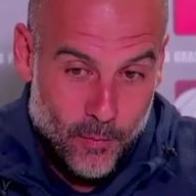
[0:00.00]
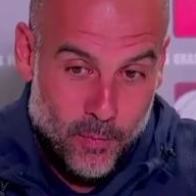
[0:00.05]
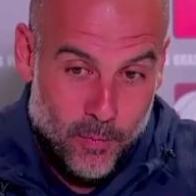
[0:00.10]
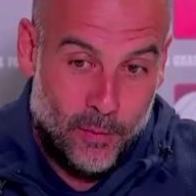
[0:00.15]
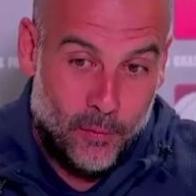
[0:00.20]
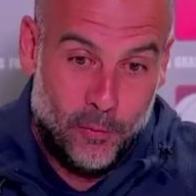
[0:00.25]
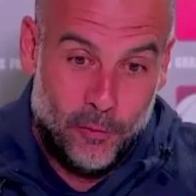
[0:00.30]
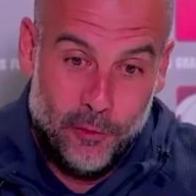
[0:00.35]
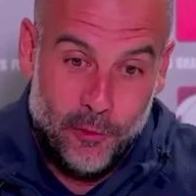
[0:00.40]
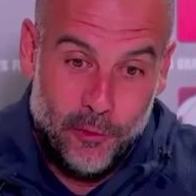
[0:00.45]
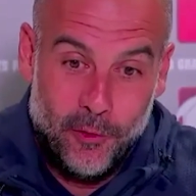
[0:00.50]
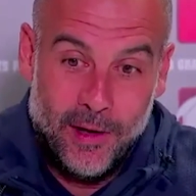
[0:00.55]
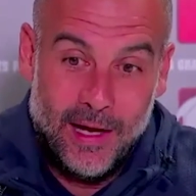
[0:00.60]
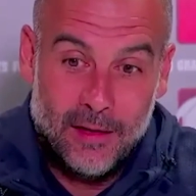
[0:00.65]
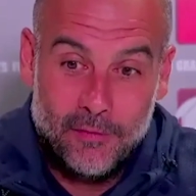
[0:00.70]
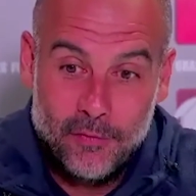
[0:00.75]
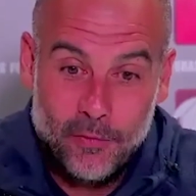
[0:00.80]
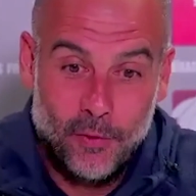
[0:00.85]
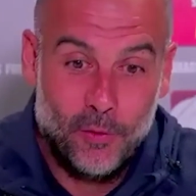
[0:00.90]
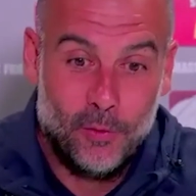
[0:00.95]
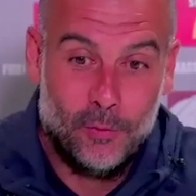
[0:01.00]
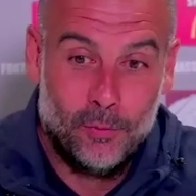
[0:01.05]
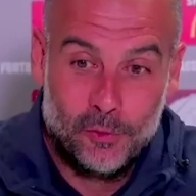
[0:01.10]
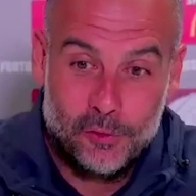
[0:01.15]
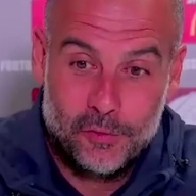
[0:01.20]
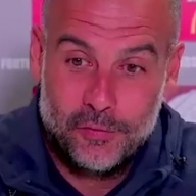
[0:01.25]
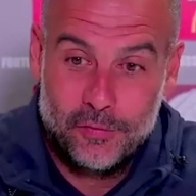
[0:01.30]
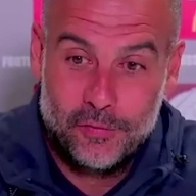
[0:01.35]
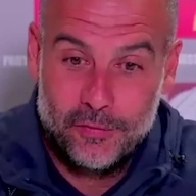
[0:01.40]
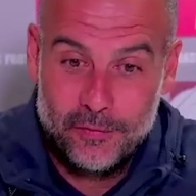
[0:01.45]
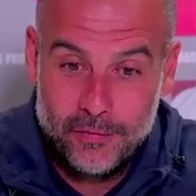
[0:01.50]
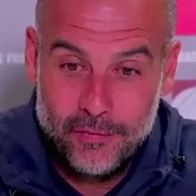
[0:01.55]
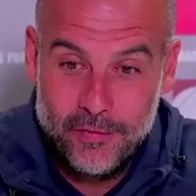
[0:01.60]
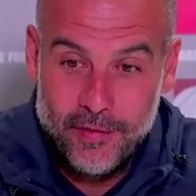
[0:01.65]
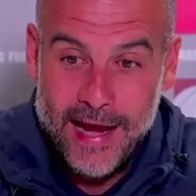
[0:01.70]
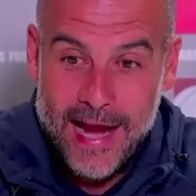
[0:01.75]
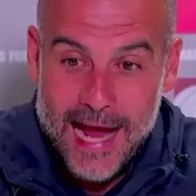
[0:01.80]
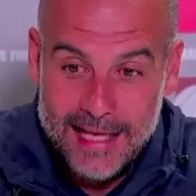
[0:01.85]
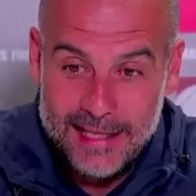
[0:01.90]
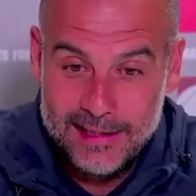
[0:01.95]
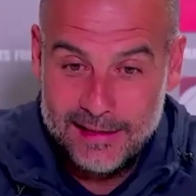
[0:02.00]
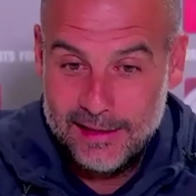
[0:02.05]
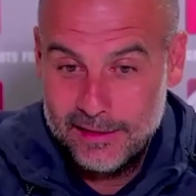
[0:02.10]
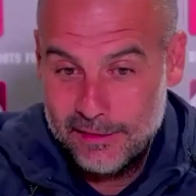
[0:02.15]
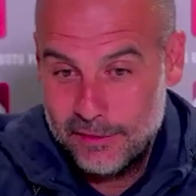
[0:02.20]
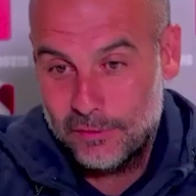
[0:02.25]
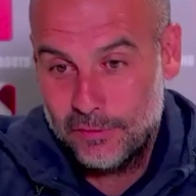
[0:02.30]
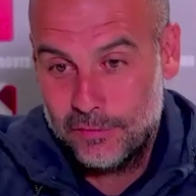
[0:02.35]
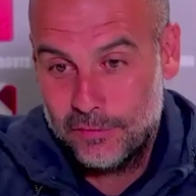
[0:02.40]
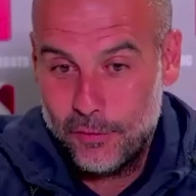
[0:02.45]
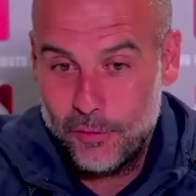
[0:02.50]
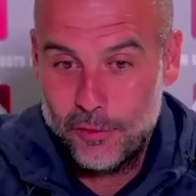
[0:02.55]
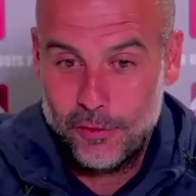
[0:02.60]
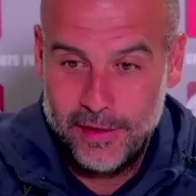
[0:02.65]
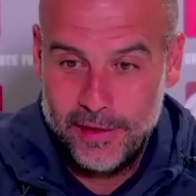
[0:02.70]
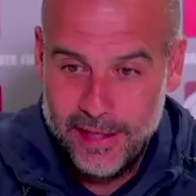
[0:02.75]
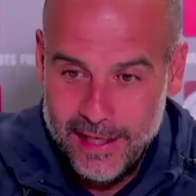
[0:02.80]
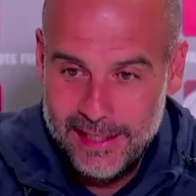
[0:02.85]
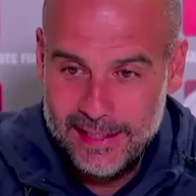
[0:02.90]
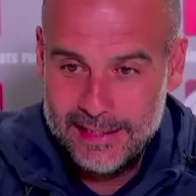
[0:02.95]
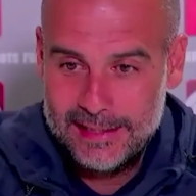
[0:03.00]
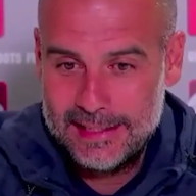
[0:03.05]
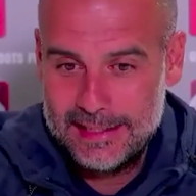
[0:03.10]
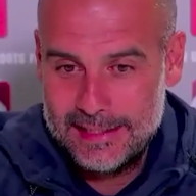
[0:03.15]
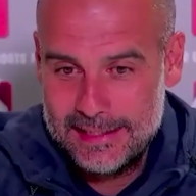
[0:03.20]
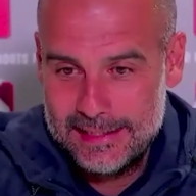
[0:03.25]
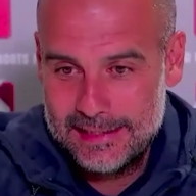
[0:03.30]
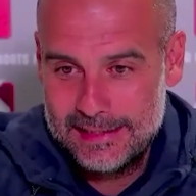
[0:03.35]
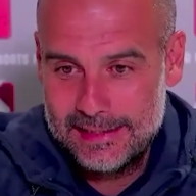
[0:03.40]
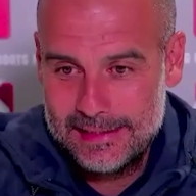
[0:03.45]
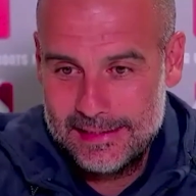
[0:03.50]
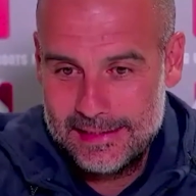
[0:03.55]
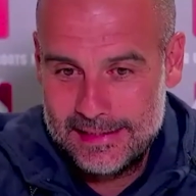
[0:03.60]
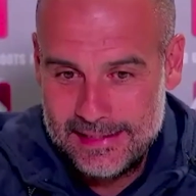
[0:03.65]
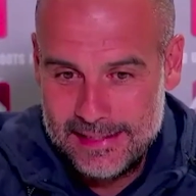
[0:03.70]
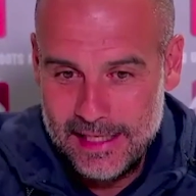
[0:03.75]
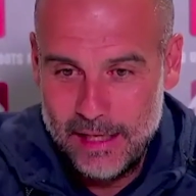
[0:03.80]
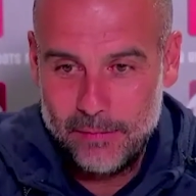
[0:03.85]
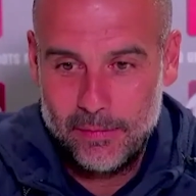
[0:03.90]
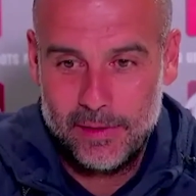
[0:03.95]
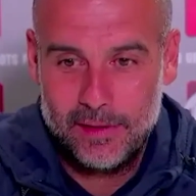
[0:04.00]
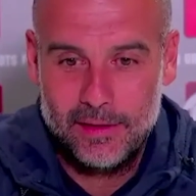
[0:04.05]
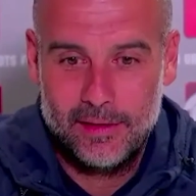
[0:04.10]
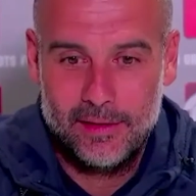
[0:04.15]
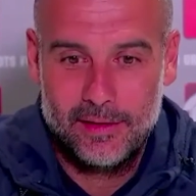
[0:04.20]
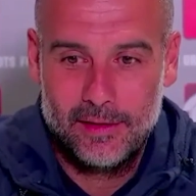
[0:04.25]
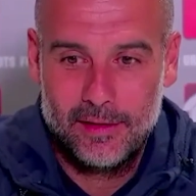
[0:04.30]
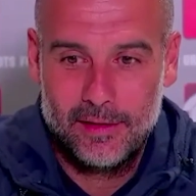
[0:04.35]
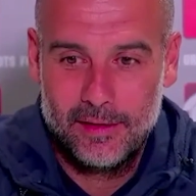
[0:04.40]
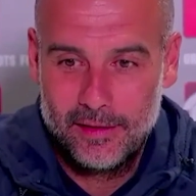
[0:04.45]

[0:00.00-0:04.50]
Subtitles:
But when you have almost 500 or 487,